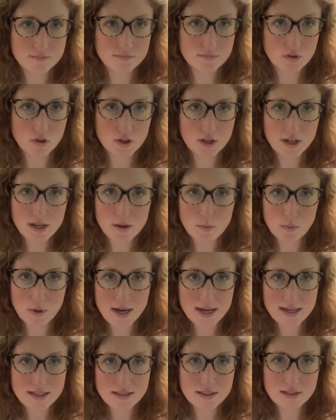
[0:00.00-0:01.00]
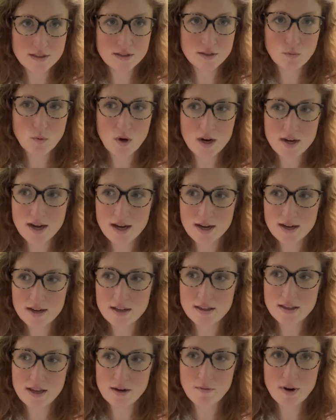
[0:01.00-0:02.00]
look at appliances and whatnot
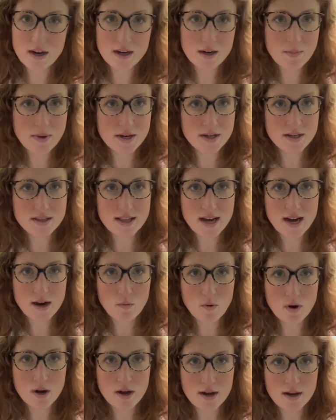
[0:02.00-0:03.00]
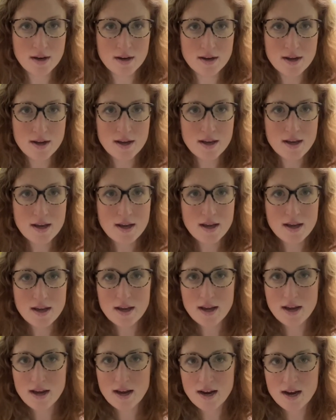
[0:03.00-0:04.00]
and they recommended that one
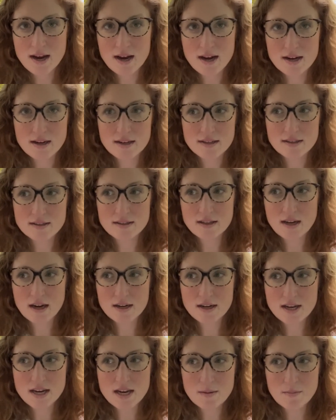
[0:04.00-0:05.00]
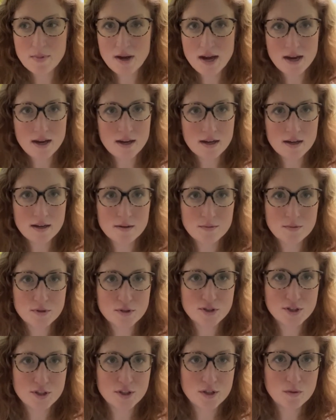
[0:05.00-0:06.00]
and on eBay, it
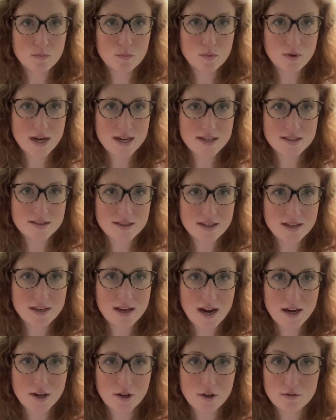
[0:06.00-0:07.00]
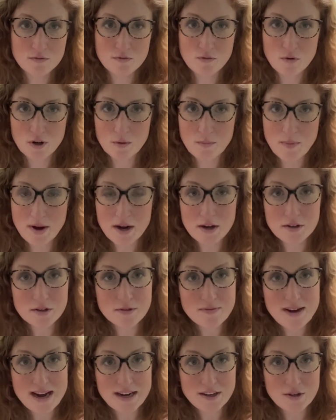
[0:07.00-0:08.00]
was a good price that I could afford. My other
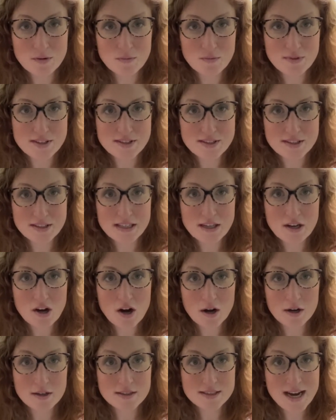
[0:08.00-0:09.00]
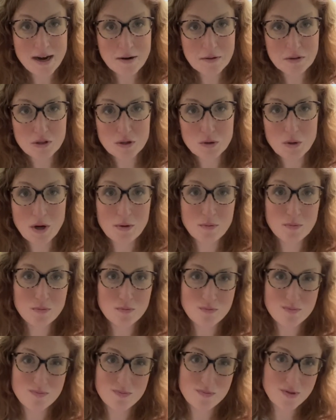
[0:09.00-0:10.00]
vacuum recently conked out, so I
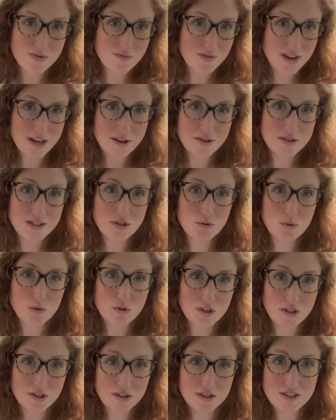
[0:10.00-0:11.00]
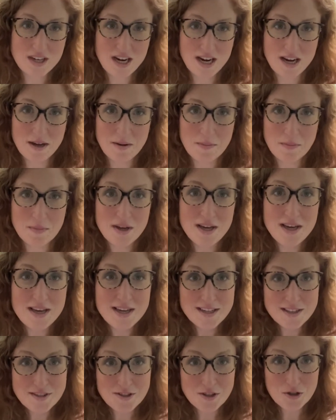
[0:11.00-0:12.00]
figured this was a good time
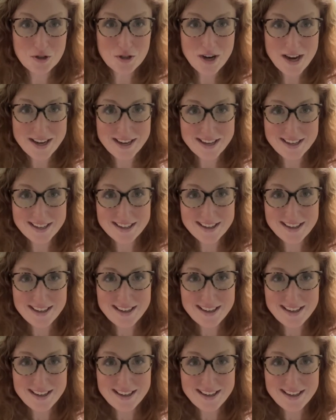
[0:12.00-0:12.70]
to try it.